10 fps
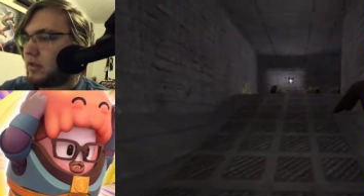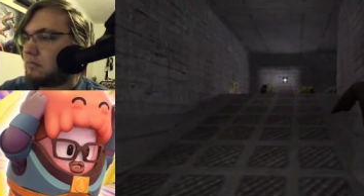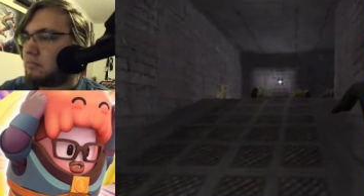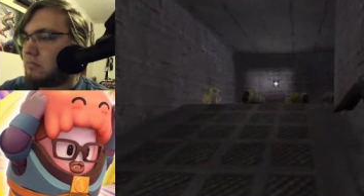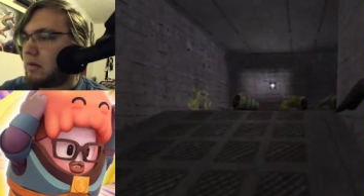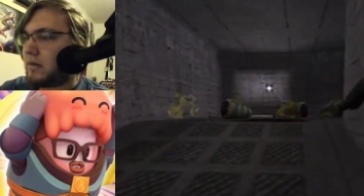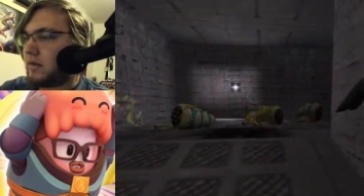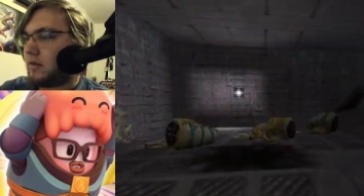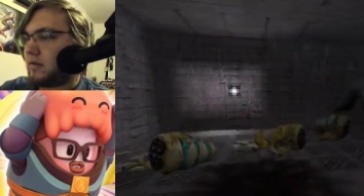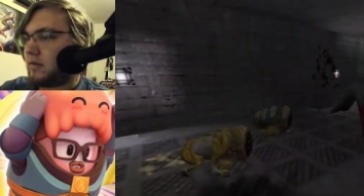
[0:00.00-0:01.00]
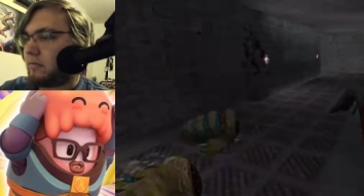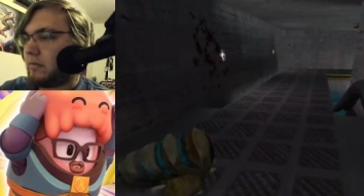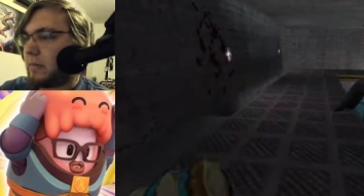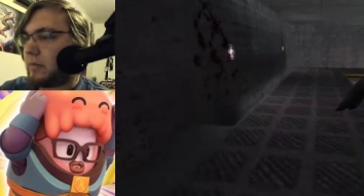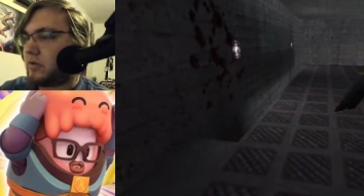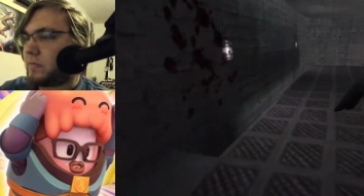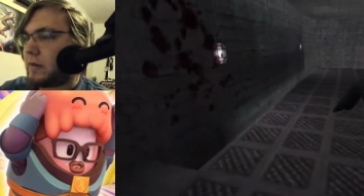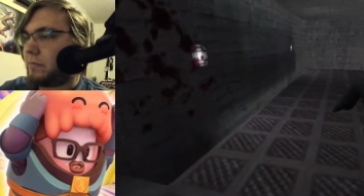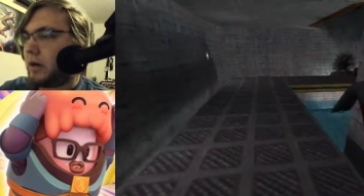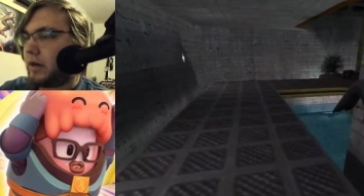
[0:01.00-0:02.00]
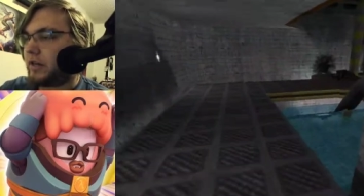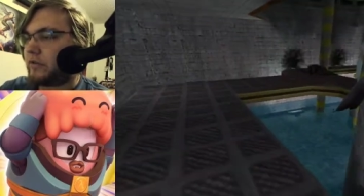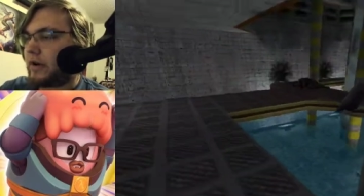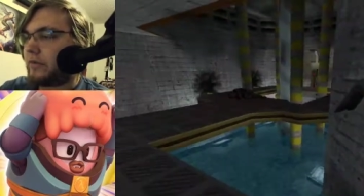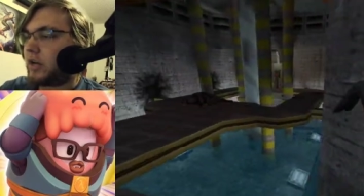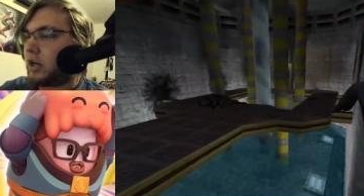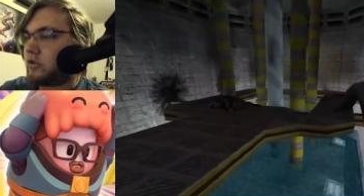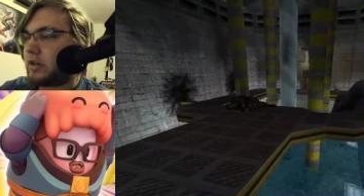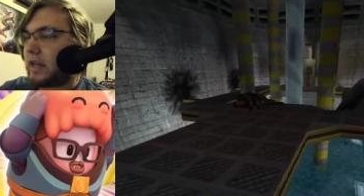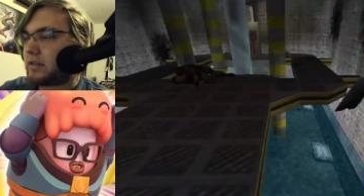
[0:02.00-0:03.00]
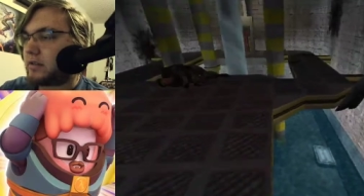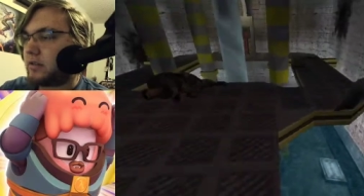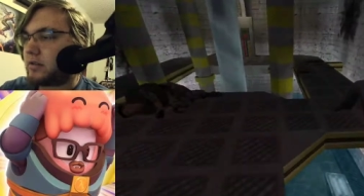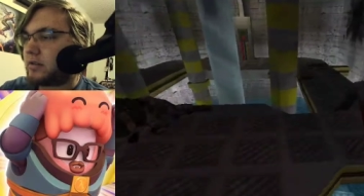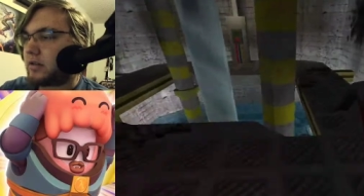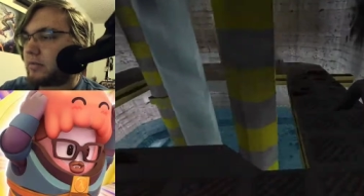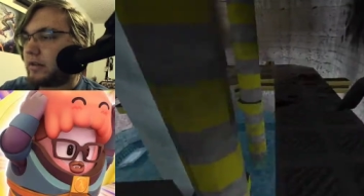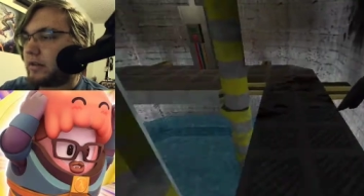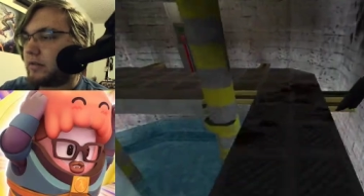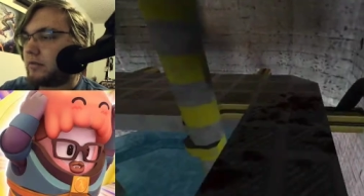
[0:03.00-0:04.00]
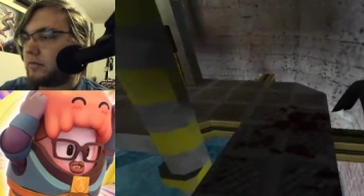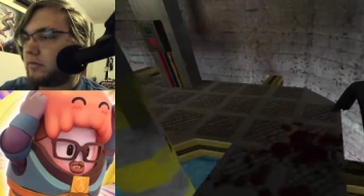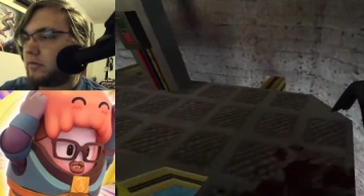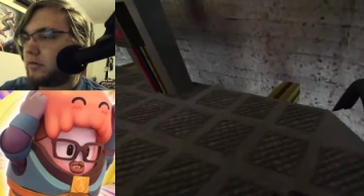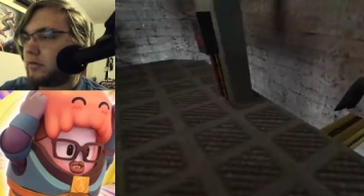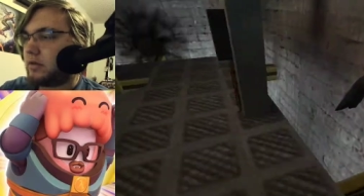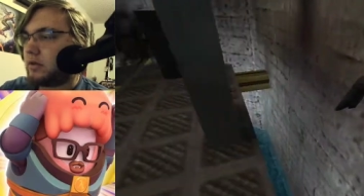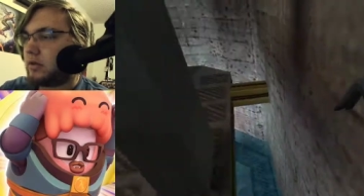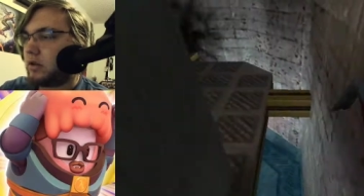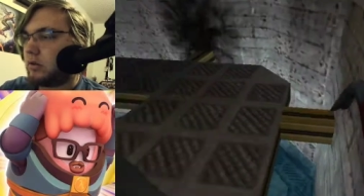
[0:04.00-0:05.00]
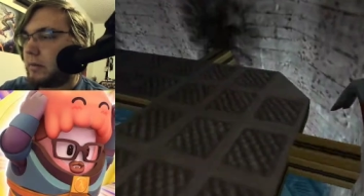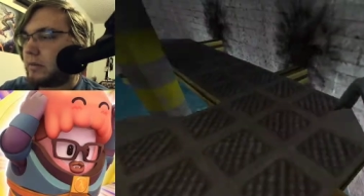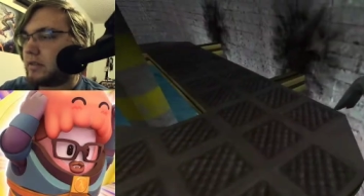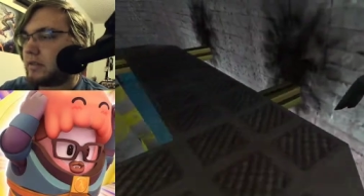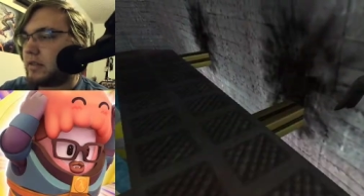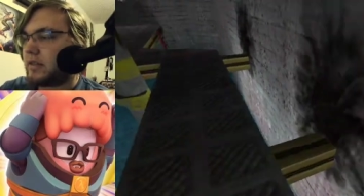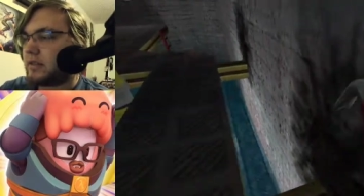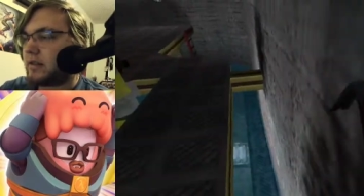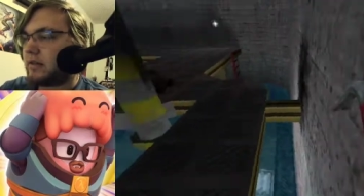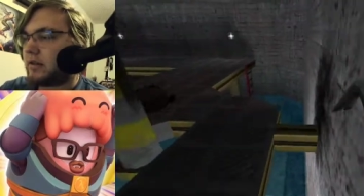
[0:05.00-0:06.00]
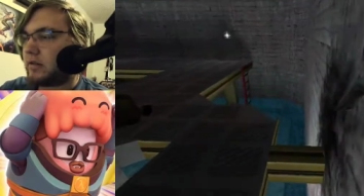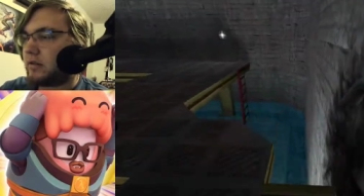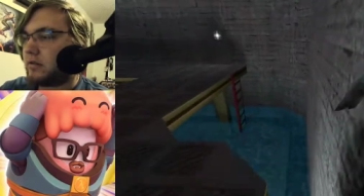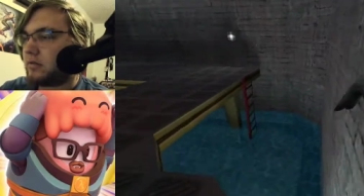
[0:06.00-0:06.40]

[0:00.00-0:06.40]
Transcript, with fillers: Maybe maybe I'm just being punished for having a 100 Gex songs stuck in my head. Or maybe it's this down here.